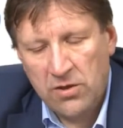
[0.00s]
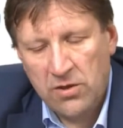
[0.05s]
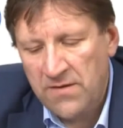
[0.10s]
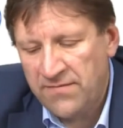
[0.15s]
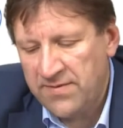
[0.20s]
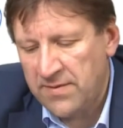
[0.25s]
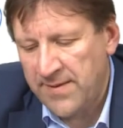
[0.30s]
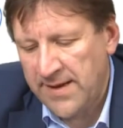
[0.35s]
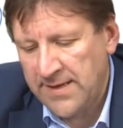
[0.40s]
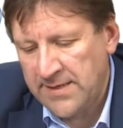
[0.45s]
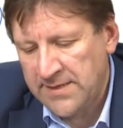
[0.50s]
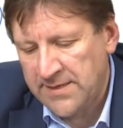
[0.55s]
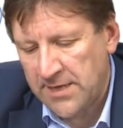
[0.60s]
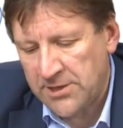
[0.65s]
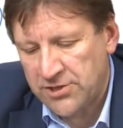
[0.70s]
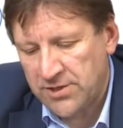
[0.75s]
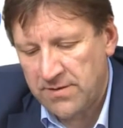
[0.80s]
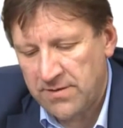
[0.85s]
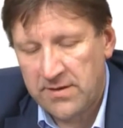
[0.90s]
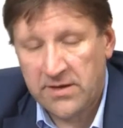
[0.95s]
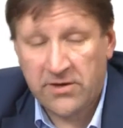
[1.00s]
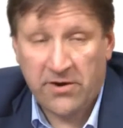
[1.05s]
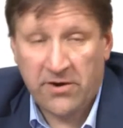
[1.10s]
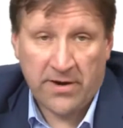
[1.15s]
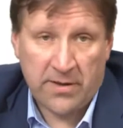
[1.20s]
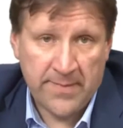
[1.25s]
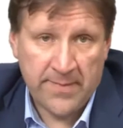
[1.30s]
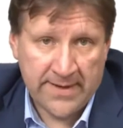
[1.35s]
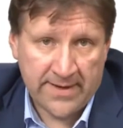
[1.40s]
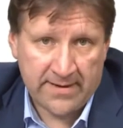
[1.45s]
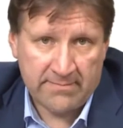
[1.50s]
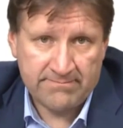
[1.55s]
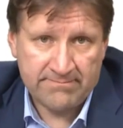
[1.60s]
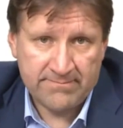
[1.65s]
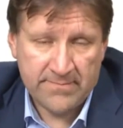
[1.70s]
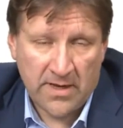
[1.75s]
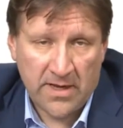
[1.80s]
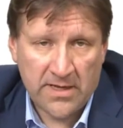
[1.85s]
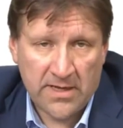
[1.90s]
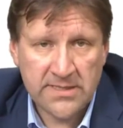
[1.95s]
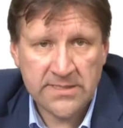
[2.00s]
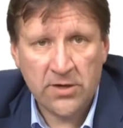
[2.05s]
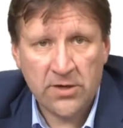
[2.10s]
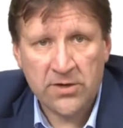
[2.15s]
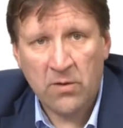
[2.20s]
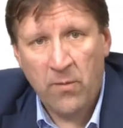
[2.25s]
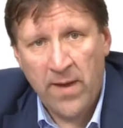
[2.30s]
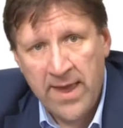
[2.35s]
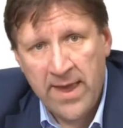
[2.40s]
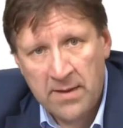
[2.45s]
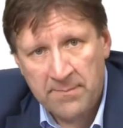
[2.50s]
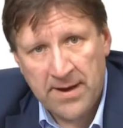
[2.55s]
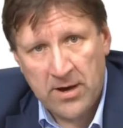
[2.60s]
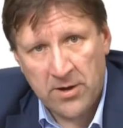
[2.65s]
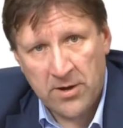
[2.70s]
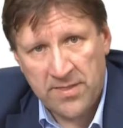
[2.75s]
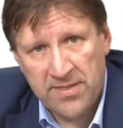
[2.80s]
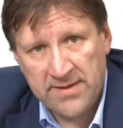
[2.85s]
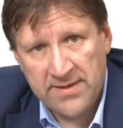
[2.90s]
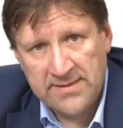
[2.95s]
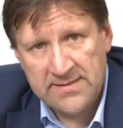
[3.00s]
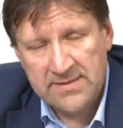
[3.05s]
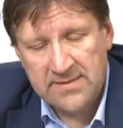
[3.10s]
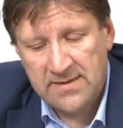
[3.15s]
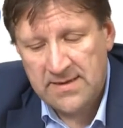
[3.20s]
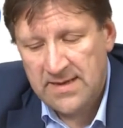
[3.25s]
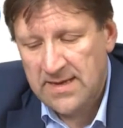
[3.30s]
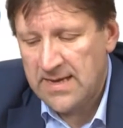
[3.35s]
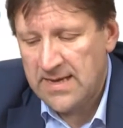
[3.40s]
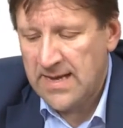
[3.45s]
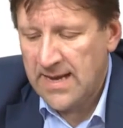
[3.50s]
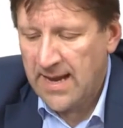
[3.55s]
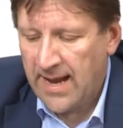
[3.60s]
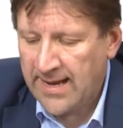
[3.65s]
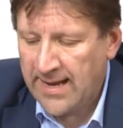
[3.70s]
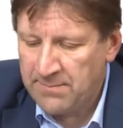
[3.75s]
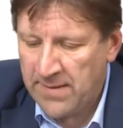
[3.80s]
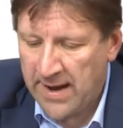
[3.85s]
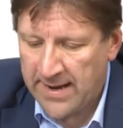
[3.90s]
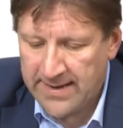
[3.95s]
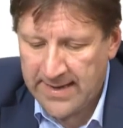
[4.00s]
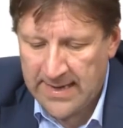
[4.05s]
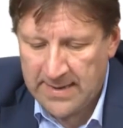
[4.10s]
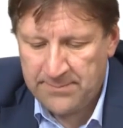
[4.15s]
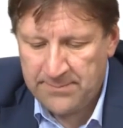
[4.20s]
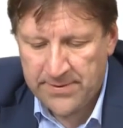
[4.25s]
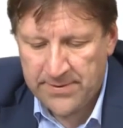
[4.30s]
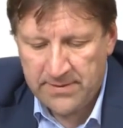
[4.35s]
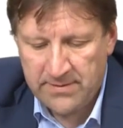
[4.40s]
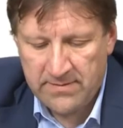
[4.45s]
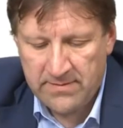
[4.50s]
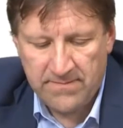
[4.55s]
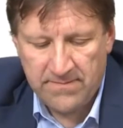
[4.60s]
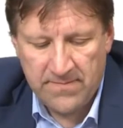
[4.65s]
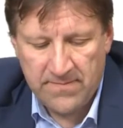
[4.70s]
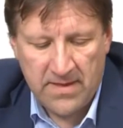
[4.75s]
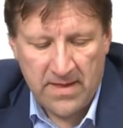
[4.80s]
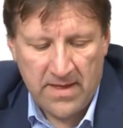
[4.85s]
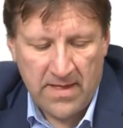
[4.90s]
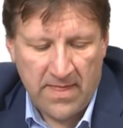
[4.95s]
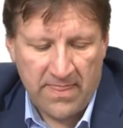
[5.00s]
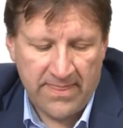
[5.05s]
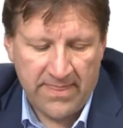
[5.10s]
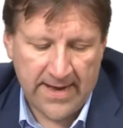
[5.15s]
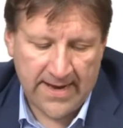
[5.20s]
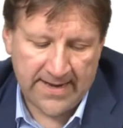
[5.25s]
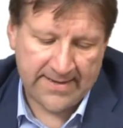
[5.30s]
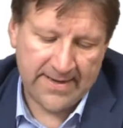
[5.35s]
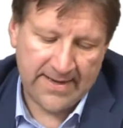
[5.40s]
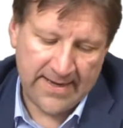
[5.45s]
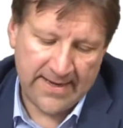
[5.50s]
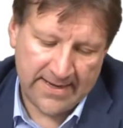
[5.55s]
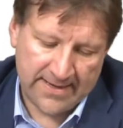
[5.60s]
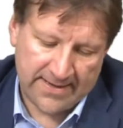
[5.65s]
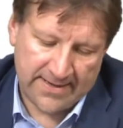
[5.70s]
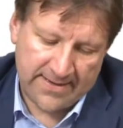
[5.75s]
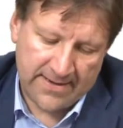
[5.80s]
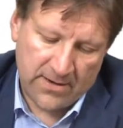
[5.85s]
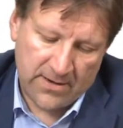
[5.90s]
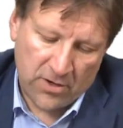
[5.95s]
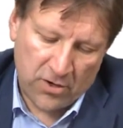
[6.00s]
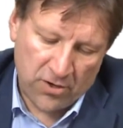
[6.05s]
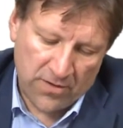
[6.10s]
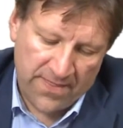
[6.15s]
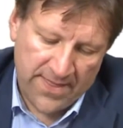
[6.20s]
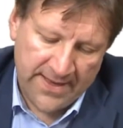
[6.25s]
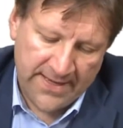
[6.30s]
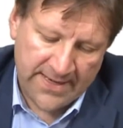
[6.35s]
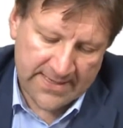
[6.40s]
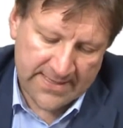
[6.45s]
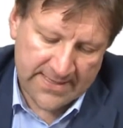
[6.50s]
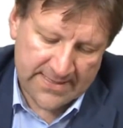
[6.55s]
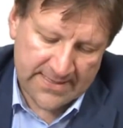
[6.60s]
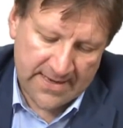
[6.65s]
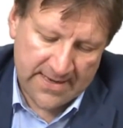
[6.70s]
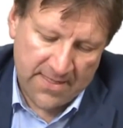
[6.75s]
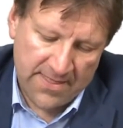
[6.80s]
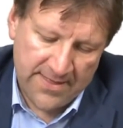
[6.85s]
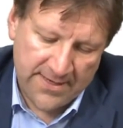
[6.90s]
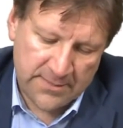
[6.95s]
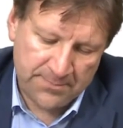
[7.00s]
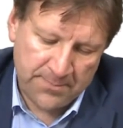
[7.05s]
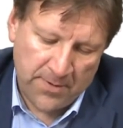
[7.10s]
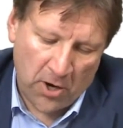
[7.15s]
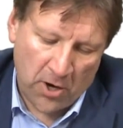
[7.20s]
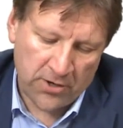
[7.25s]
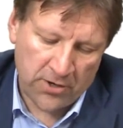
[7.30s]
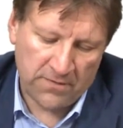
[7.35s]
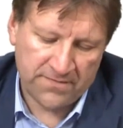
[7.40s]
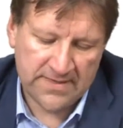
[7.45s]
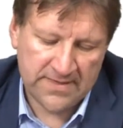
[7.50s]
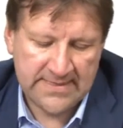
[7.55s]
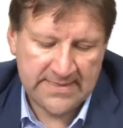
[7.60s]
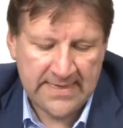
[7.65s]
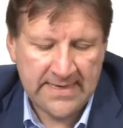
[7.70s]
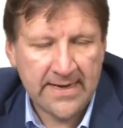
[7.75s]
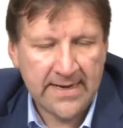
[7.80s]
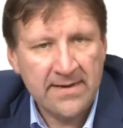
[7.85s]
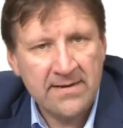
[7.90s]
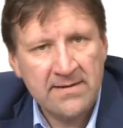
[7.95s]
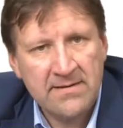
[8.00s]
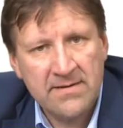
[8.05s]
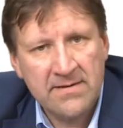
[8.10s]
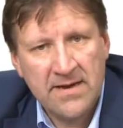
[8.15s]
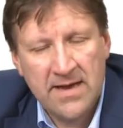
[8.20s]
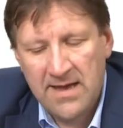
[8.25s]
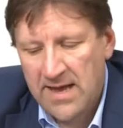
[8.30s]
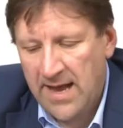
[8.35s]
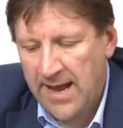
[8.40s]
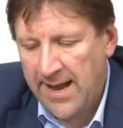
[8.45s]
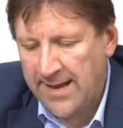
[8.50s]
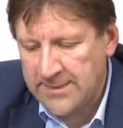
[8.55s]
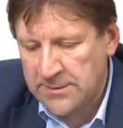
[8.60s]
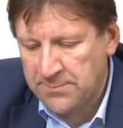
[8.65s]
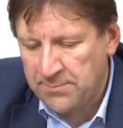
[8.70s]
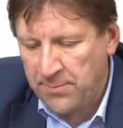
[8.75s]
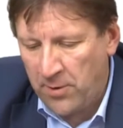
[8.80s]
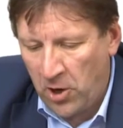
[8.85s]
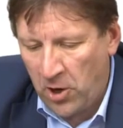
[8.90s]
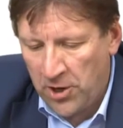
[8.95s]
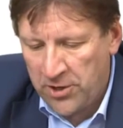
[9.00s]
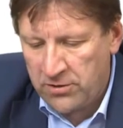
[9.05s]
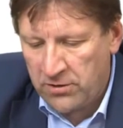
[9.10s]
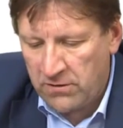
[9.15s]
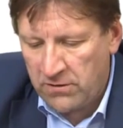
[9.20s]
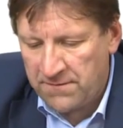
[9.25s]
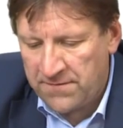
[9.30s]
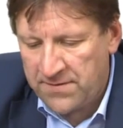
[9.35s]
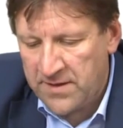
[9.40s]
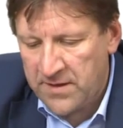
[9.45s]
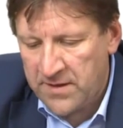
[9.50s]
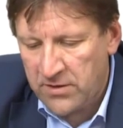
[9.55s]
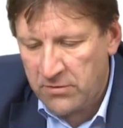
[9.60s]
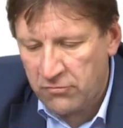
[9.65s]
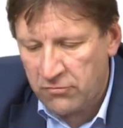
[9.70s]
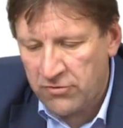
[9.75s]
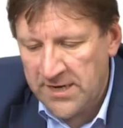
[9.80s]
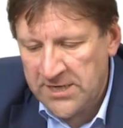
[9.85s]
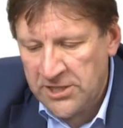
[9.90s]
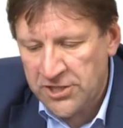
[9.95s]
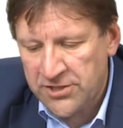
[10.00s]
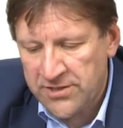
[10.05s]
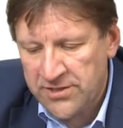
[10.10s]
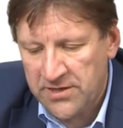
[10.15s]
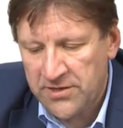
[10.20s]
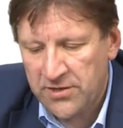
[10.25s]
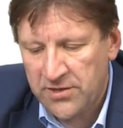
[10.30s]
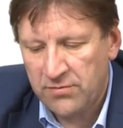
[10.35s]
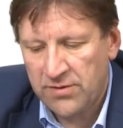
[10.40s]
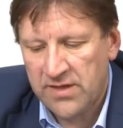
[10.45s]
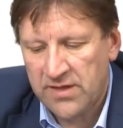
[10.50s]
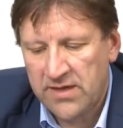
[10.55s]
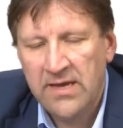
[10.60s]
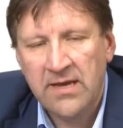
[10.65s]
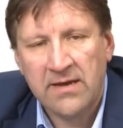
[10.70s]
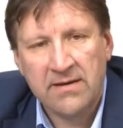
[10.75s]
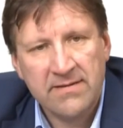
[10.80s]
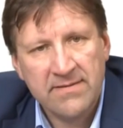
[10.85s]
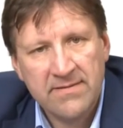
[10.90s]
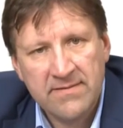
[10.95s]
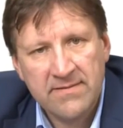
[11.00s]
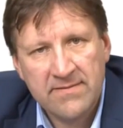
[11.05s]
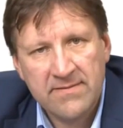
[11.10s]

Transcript: So if the base station, the transmitter, is not aware about this, it might happen that it considers this part of the signal as part of the original user here.